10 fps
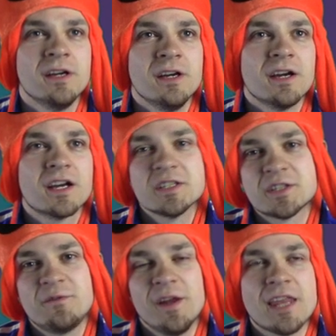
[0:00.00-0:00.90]
Because
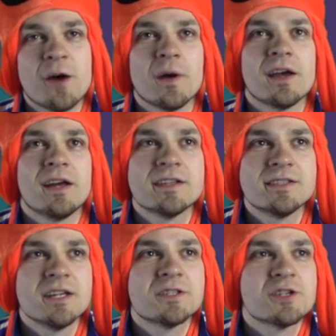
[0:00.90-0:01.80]
it's fun that way, and it's
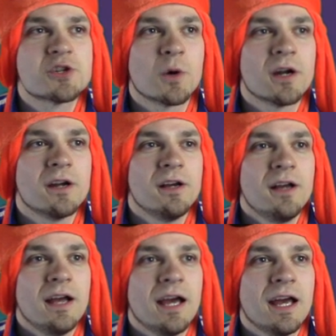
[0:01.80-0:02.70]
nice and short,
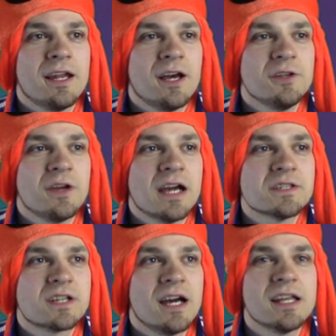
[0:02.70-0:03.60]
and uh, you
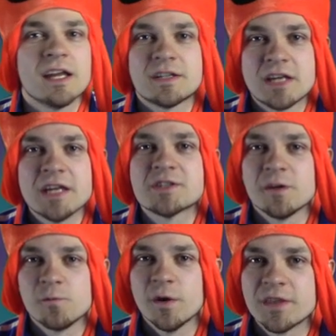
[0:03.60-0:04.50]
guys kind of get a taste
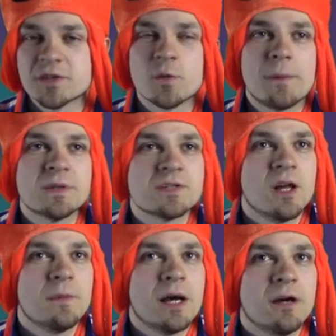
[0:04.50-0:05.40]
of what this weapon's
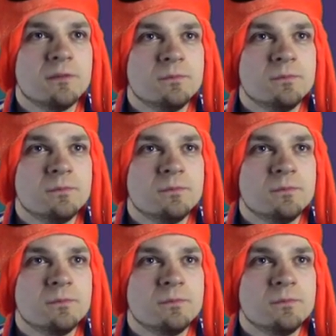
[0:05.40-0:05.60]
all about.